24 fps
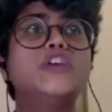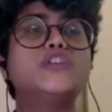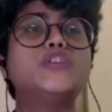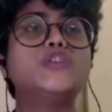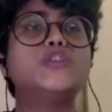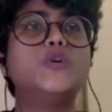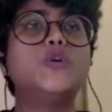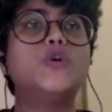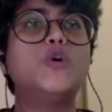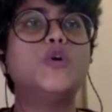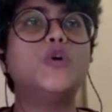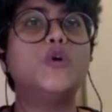
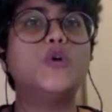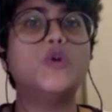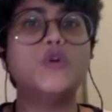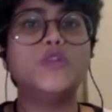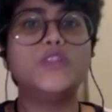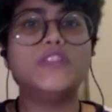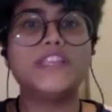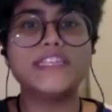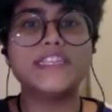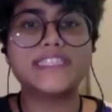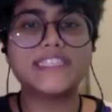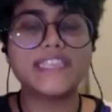
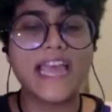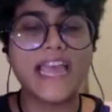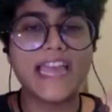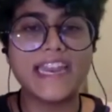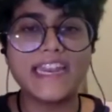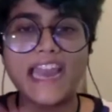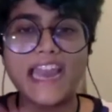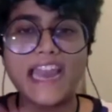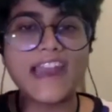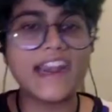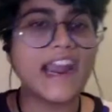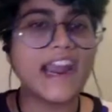So this
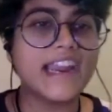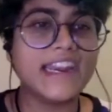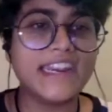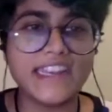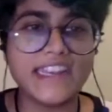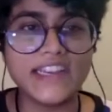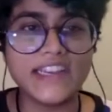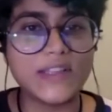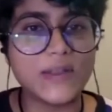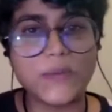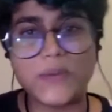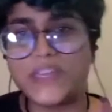entire
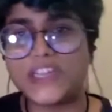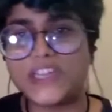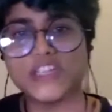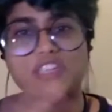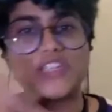idea that we